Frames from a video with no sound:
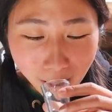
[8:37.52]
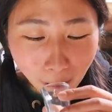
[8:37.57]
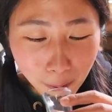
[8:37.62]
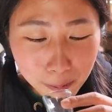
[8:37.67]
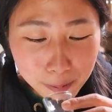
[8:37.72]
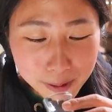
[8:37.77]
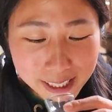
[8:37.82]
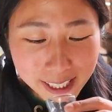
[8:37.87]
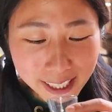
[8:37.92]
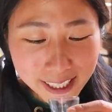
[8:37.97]
I'll
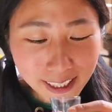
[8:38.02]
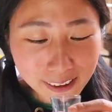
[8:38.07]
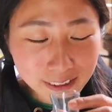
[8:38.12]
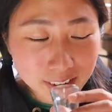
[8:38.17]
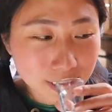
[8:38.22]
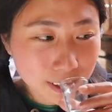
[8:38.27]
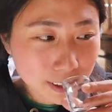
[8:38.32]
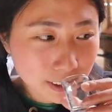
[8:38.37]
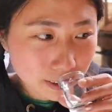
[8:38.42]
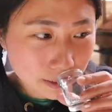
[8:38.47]
be dead
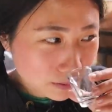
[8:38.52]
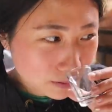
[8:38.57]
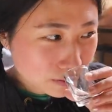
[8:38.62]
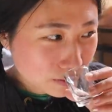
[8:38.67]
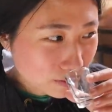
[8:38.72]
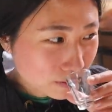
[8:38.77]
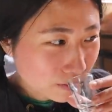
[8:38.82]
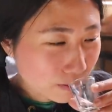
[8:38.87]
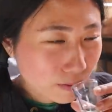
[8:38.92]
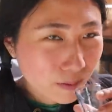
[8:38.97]
after
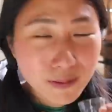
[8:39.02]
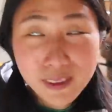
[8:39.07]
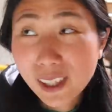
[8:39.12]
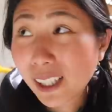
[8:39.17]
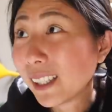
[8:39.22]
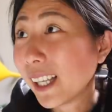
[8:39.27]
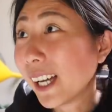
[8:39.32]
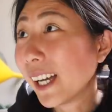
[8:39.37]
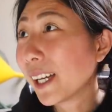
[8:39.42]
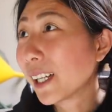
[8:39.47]
this.
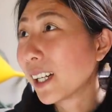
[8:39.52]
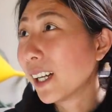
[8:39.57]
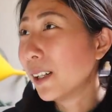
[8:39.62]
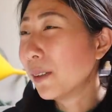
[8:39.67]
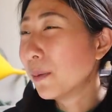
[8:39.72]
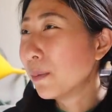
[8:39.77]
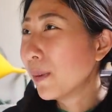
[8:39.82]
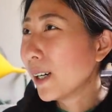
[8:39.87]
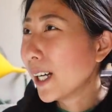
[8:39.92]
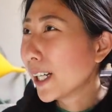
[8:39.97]
Like,
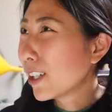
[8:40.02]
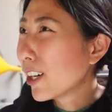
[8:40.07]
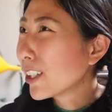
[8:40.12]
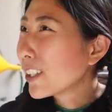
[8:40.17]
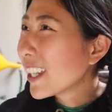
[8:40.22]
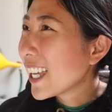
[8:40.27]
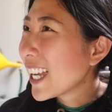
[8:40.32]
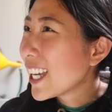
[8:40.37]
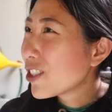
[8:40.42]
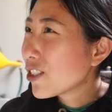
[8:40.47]
I
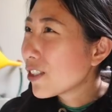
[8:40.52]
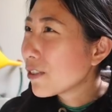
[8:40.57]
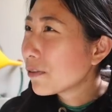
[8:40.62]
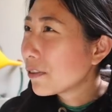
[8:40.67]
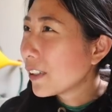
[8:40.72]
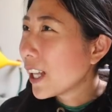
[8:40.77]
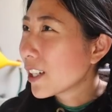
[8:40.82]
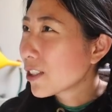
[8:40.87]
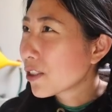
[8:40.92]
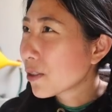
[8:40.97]
got the Asian
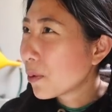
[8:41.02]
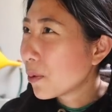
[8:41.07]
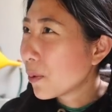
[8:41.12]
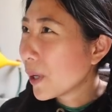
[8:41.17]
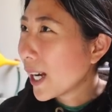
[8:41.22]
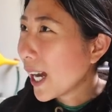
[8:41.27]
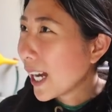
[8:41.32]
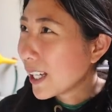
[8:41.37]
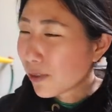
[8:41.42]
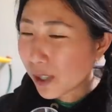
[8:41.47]
flush
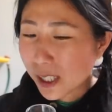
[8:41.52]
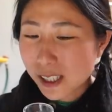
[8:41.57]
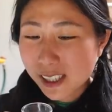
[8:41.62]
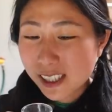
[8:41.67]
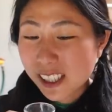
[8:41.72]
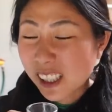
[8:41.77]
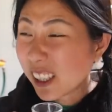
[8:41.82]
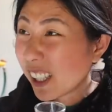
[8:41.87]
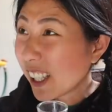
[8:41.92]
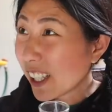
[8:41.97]
where I drink
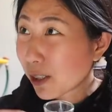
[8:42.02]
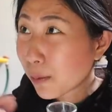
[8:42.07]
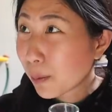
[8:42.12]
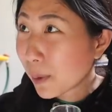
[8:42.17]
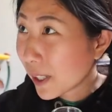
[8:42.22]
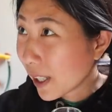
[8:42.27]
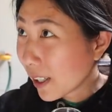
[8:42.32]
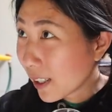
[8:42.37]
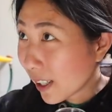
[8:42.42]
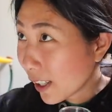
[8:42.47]
just a little
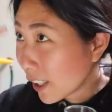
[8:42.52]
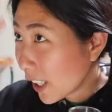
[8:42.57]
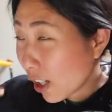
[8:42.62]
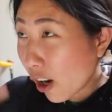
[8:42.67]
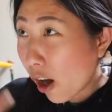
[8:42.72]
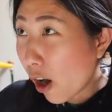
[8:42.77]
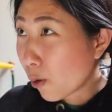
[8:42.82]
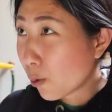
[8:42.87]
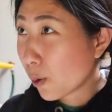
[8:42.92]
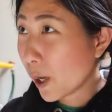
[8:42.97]
bit and then I
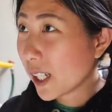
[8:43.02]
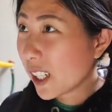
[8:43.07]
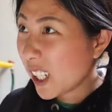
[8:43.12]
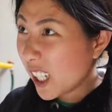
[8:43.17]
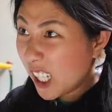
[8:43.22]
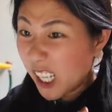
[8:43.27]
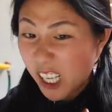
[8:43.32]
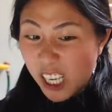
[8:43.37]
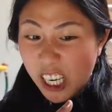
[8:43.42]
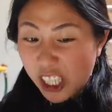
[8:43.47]
get all red
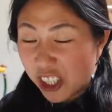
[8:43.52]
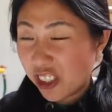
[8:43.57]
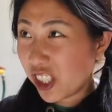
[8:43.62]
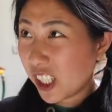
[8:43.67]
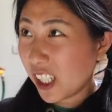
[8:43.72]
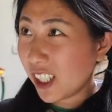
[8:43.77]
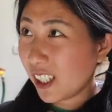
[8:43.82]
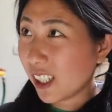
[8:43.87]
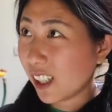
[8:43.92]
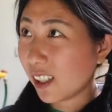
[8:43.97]
and then I
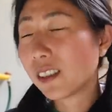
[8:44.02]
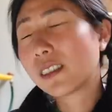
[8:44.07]
itchy and...